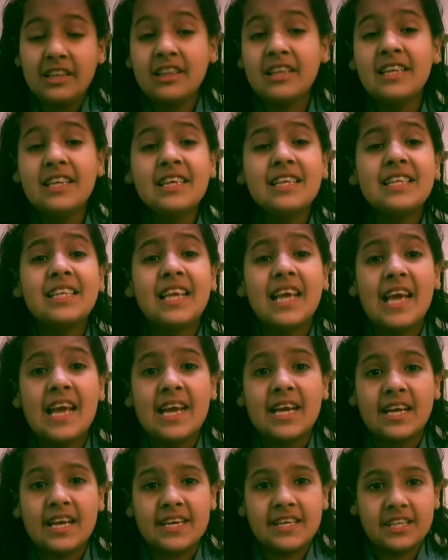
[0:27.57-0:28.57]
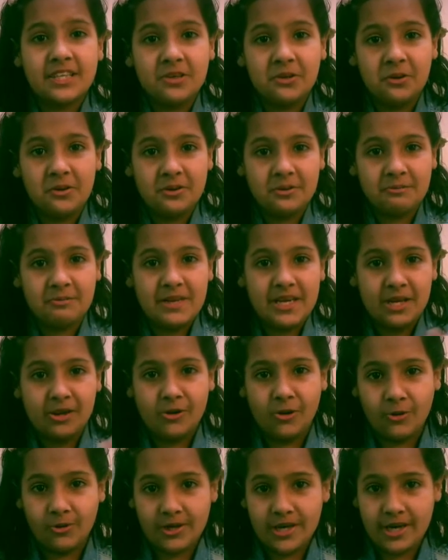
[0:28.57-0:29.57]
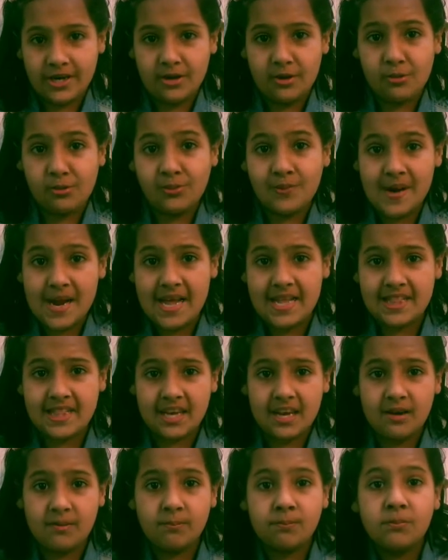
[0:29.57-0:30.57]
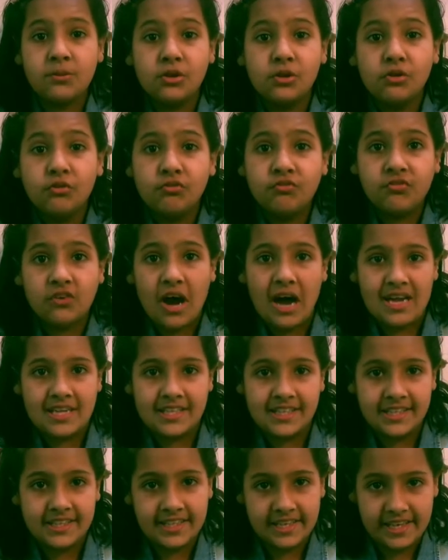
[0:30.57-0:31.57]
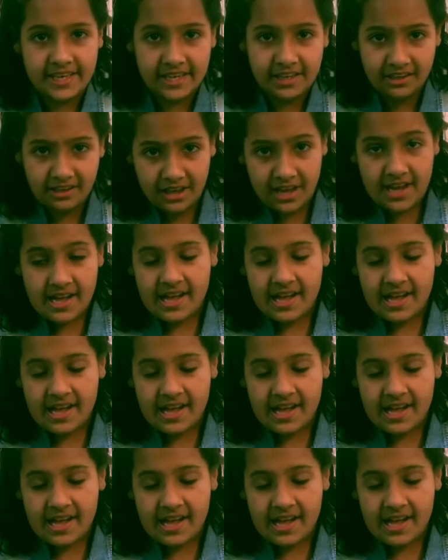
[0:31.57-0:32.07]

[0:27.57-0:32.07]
this cake is going to be coated with blue frosting,